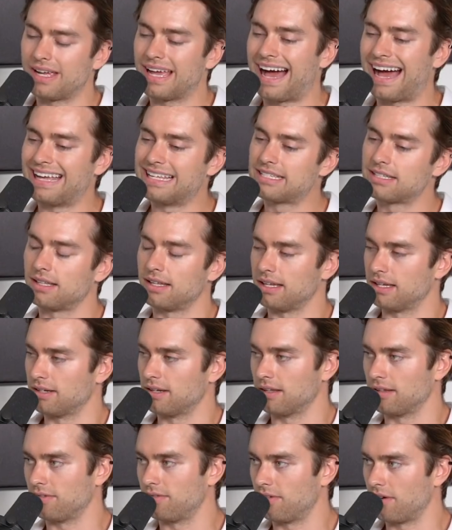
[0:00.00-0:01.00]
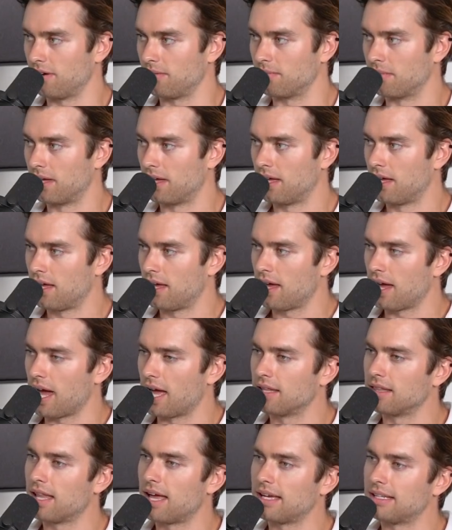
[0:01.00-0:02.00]
isolated on the farm
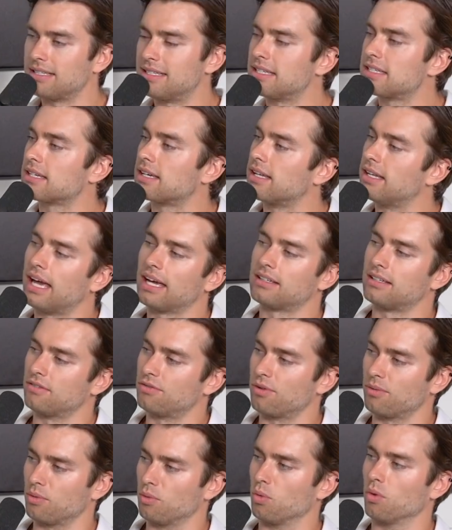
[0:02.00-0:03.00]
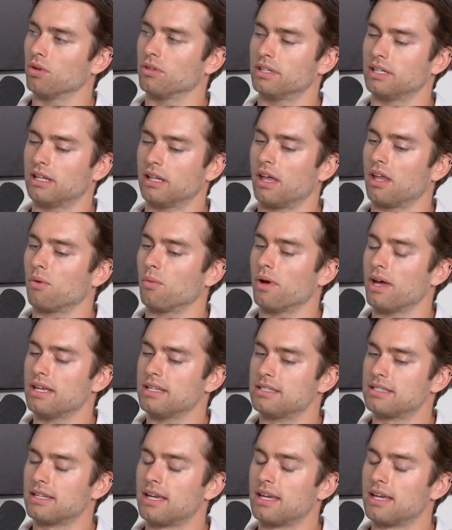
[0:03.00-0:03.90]
and like disconnected from the world in a lot of ways.